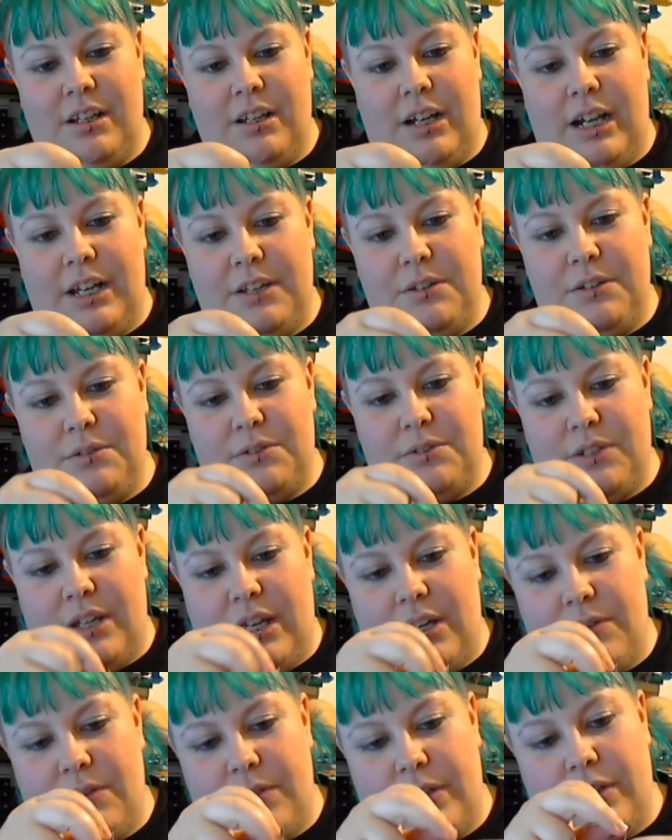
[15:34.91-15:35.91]
I used to
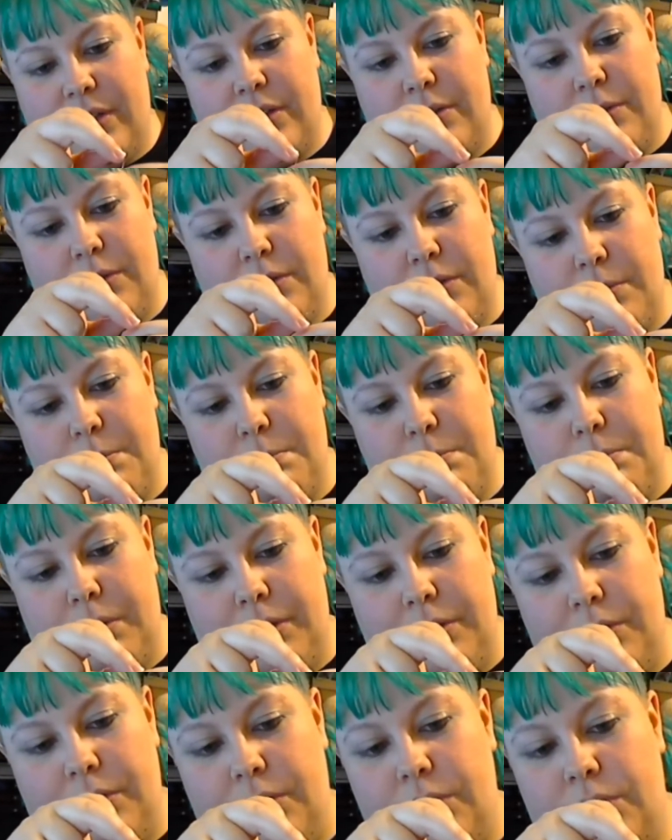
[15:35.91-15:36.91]
have like a little
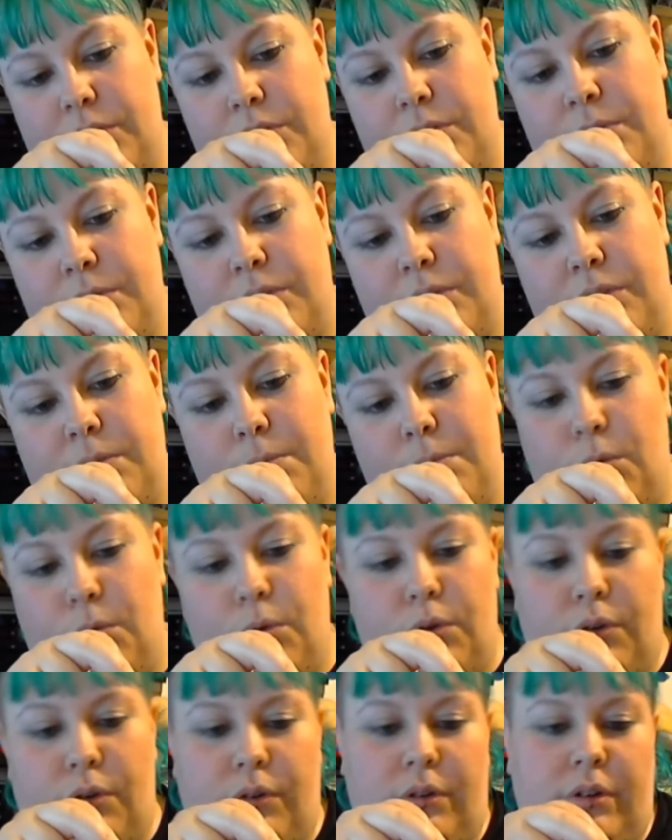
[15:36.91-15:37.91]
sponge with some
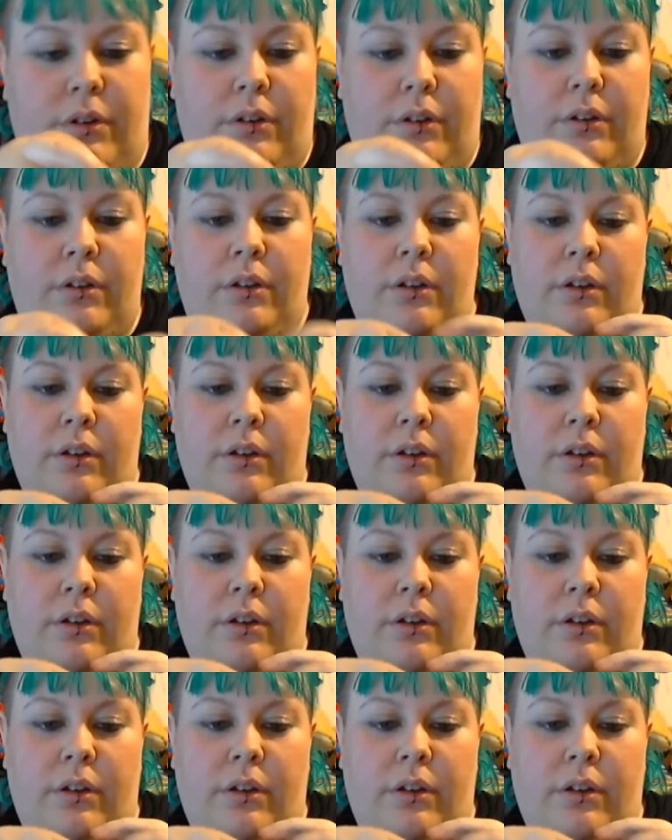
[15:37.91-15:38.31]
water on it.